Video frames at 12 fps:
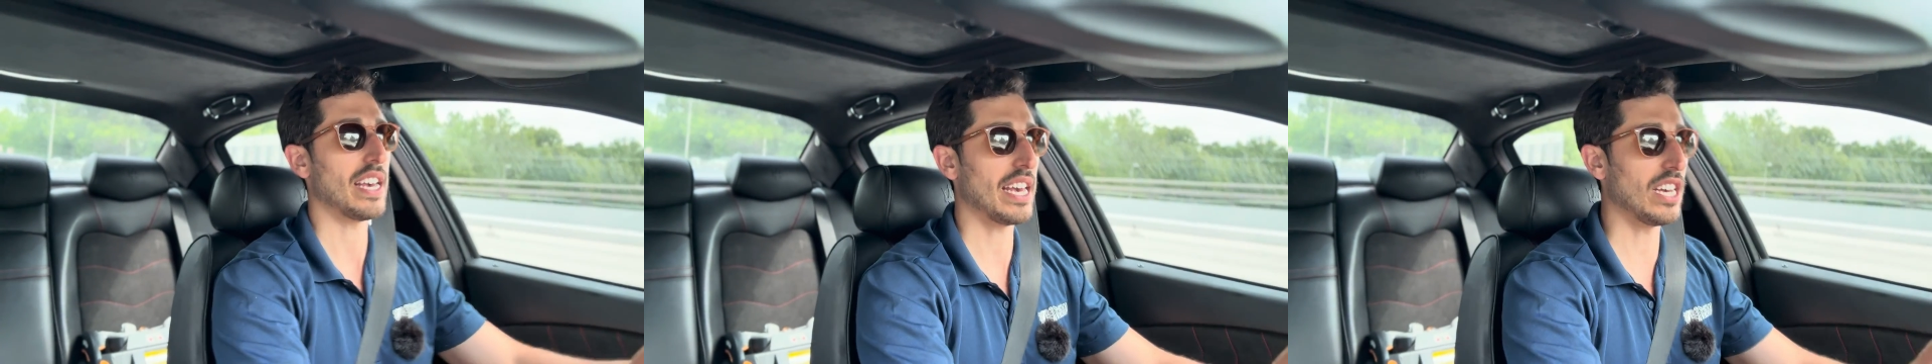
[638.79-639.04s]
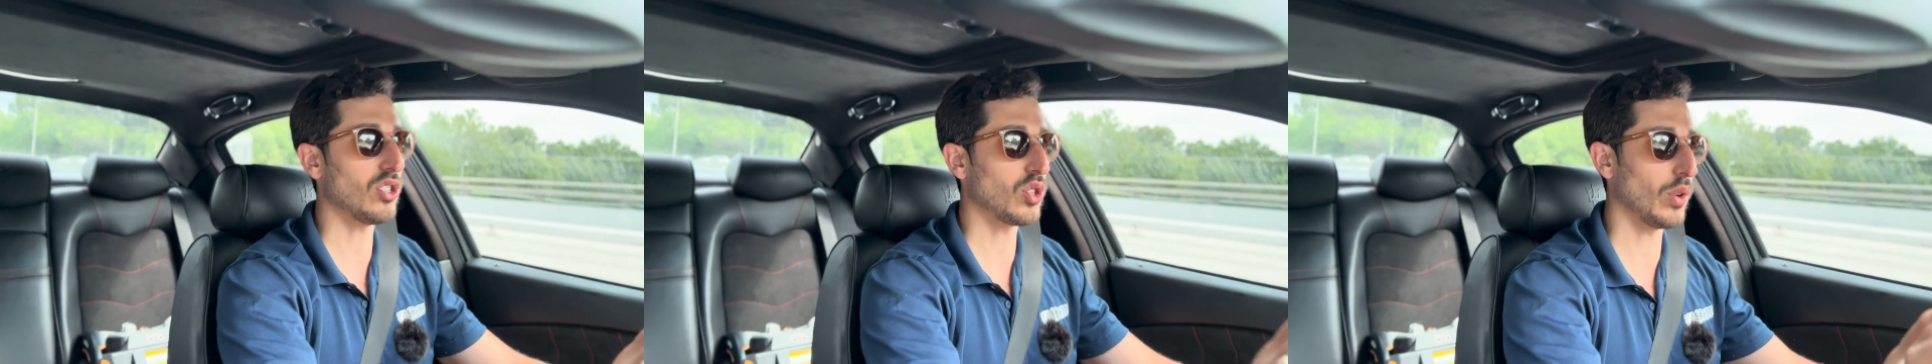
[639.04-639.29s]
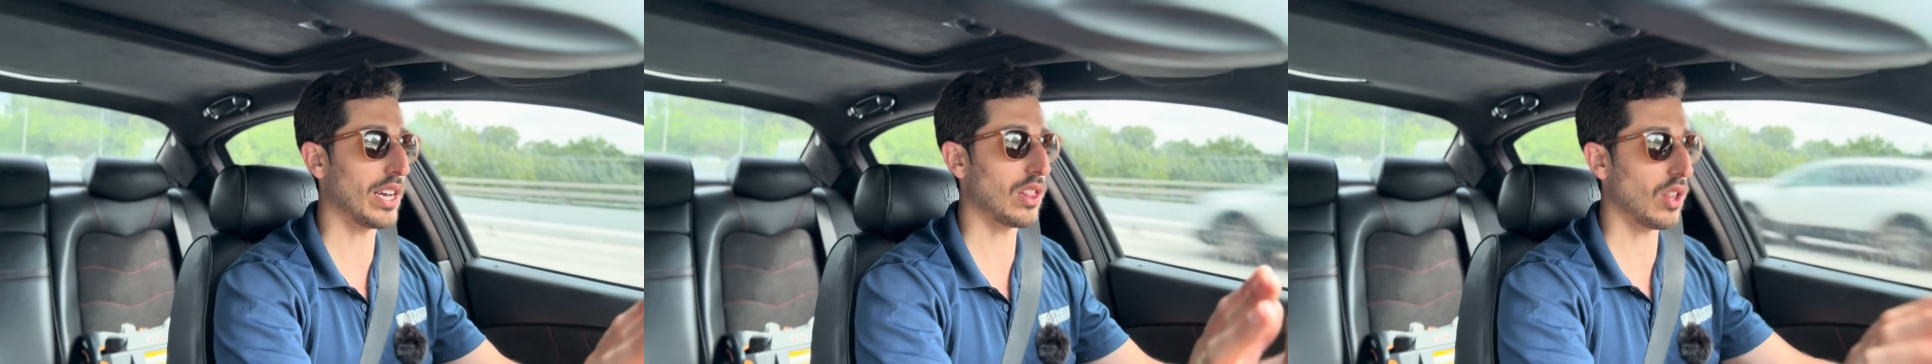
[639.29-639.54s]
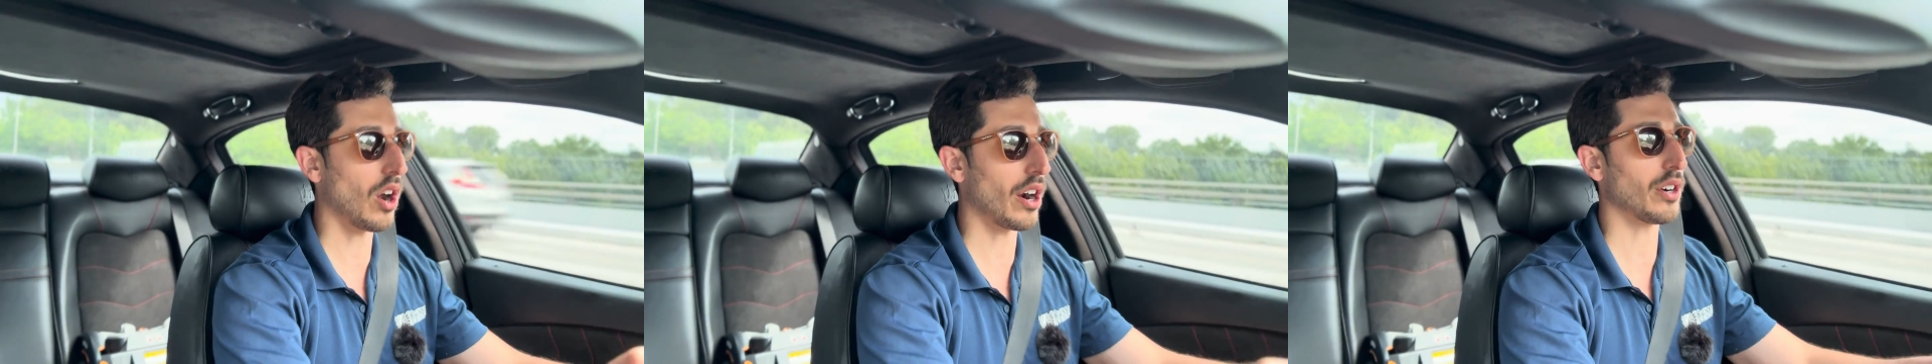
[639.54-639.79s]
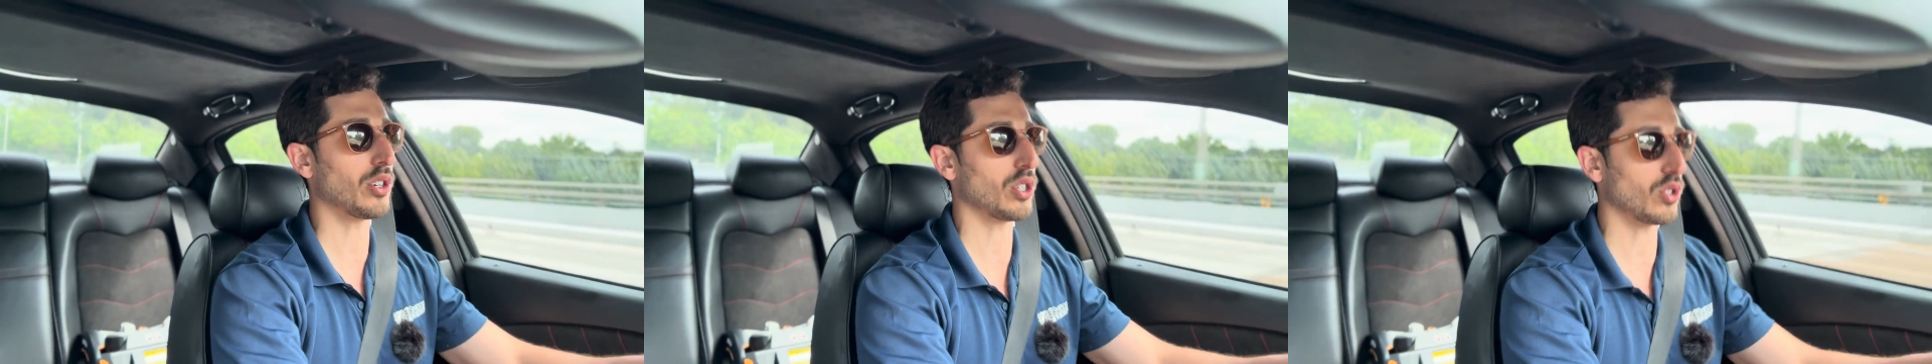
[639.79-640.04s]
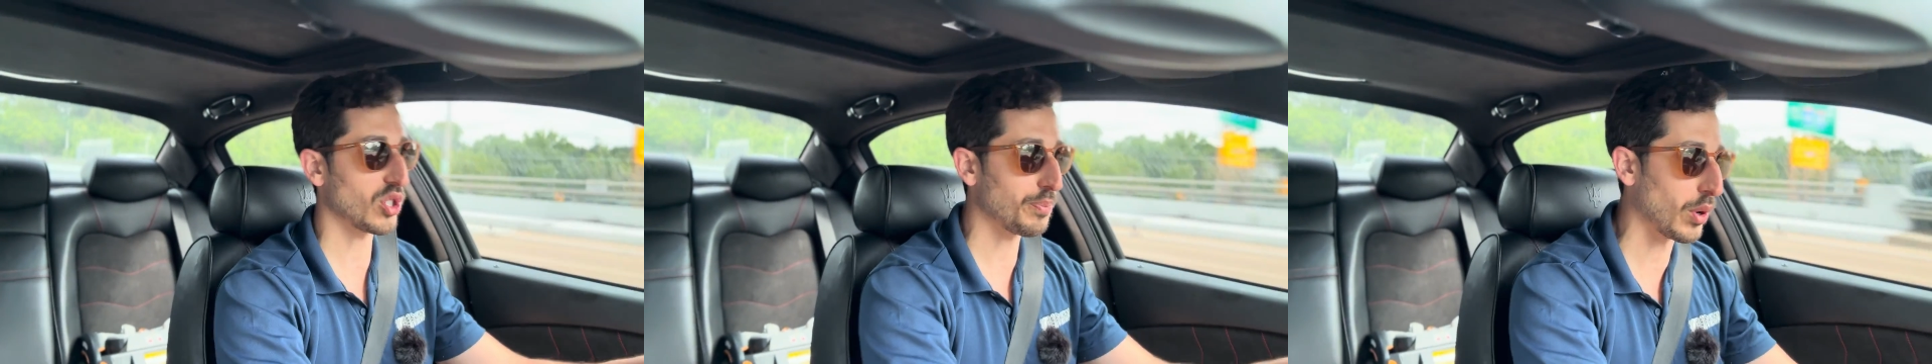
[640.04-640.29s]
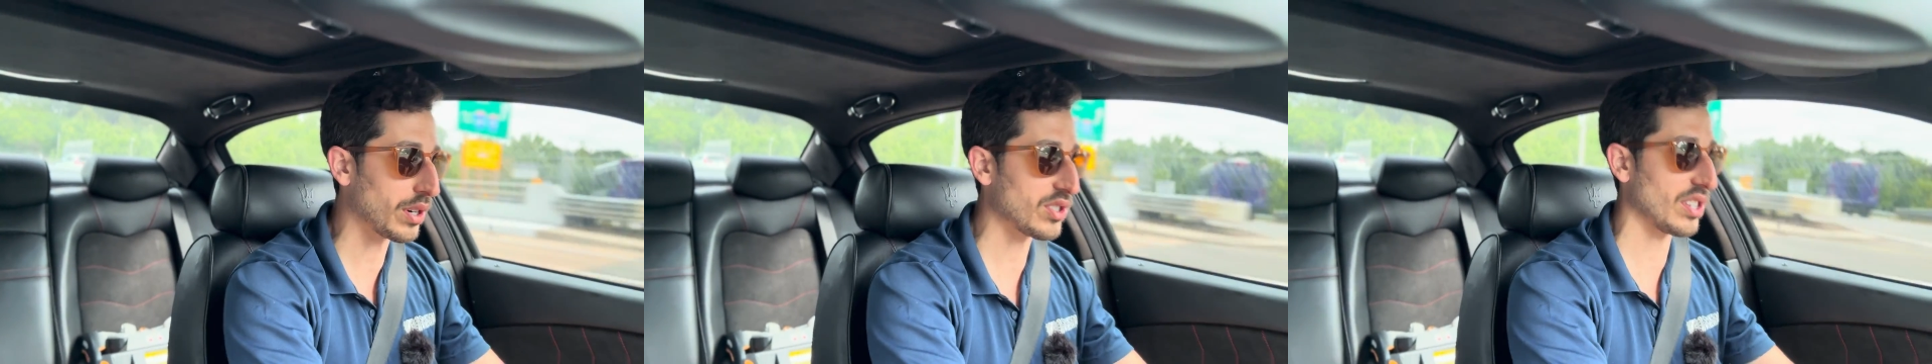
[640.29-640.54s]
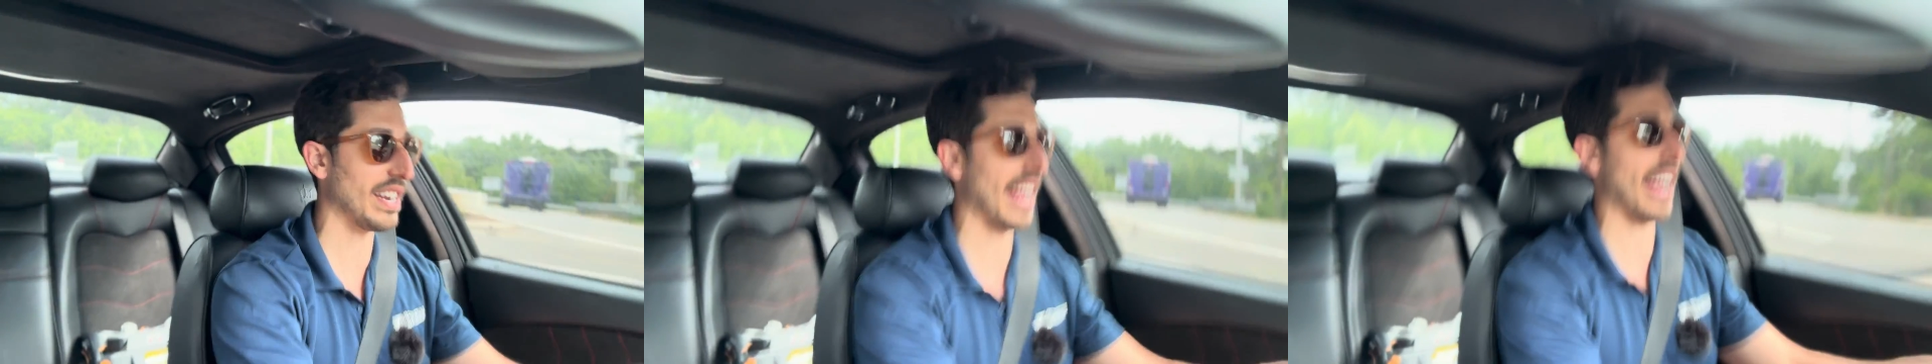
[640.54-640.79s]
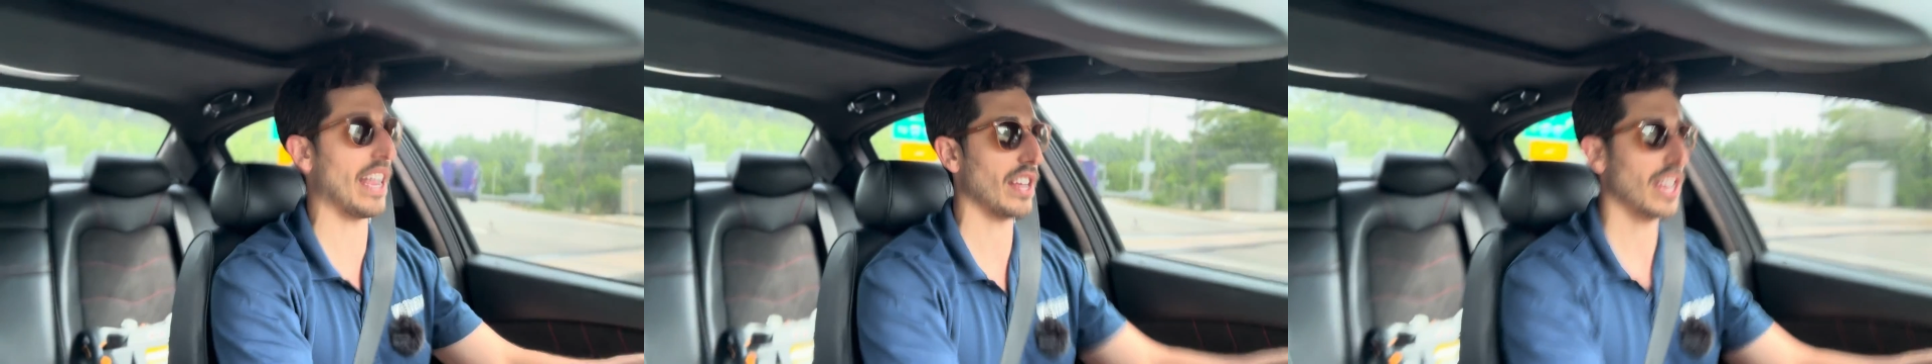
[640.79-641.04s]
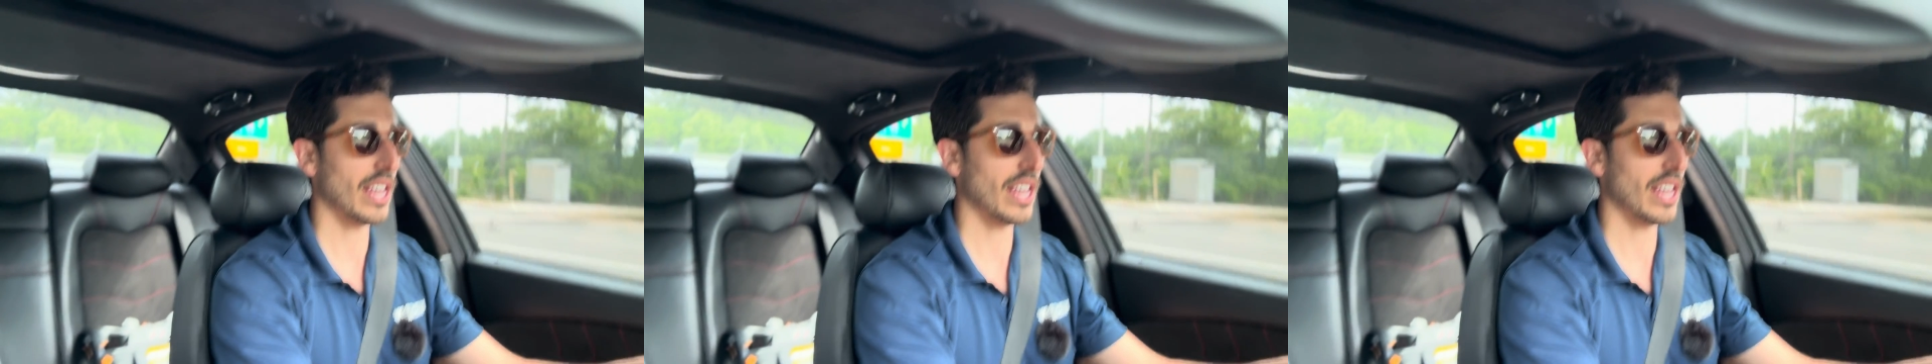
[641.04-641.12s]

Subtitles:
into a large sports sedan.